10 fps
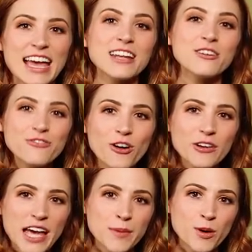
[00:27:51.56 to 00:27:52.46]
In a
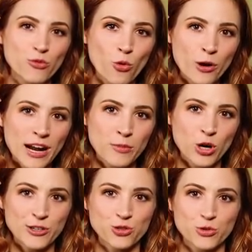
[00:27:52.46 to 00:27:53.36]
full game of
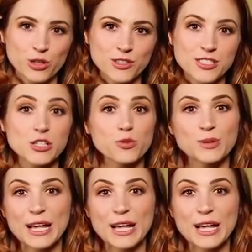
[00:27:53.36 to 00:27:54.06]
Warhammer Underworlds, you